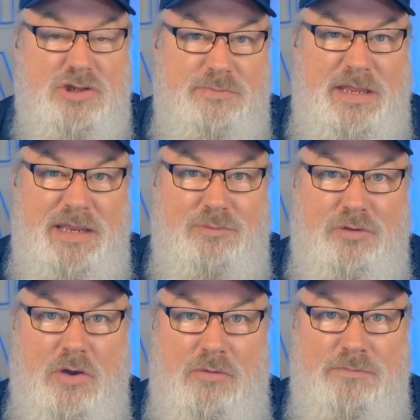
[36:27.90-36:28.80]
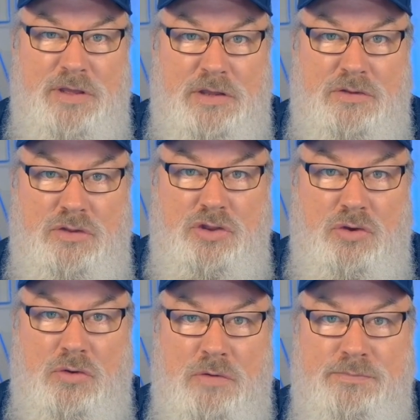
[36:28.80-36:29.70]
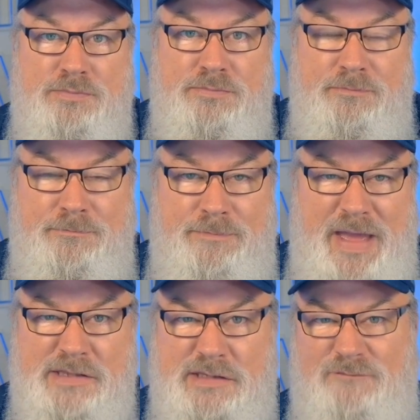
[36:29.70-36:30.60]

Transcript: being able to go and pick your best,